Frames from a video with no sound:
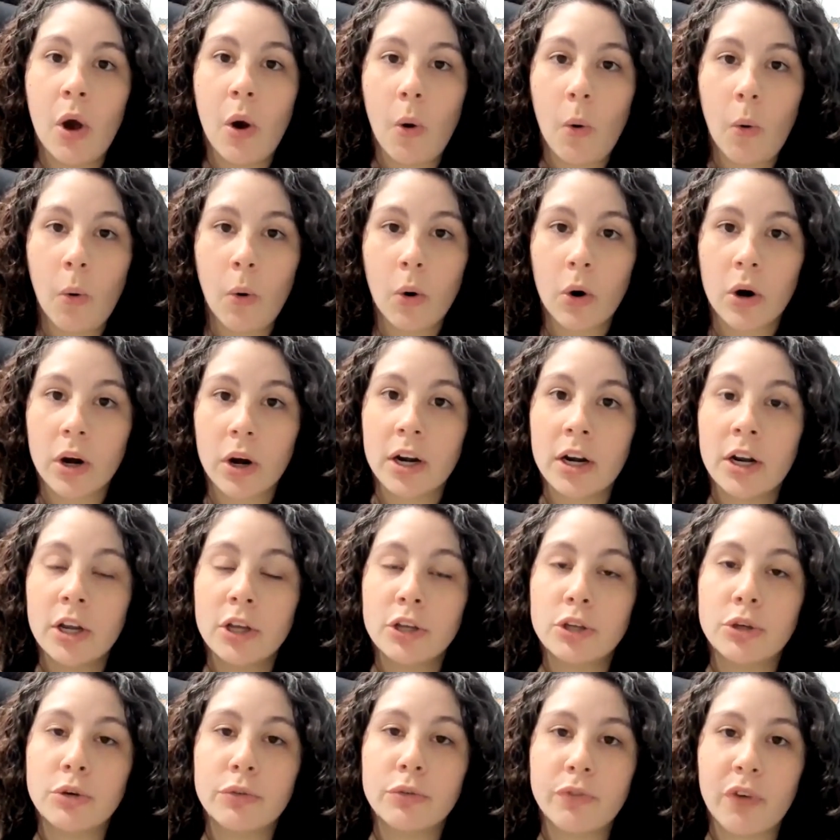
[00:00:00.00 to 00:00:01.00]
or
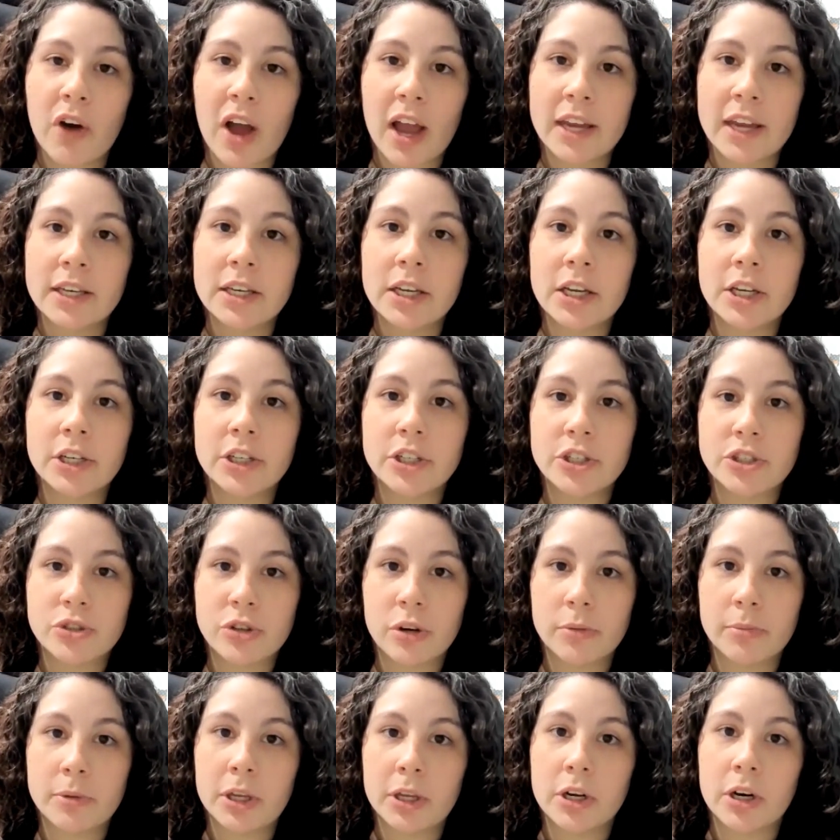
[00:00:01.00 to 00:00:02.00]
you find a
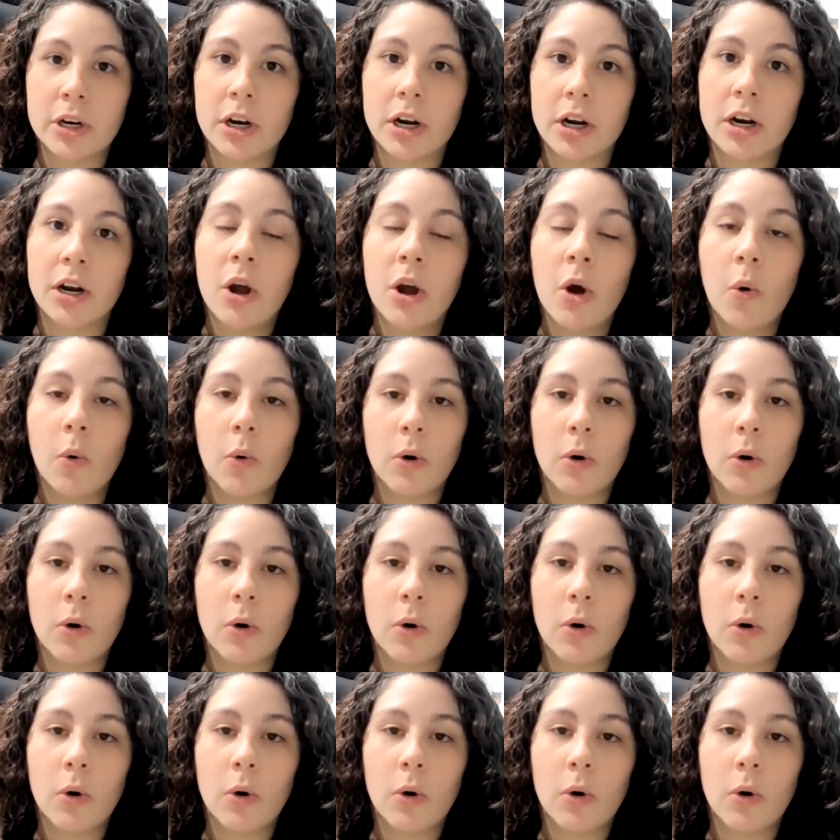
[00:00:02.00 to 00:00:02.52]
distributor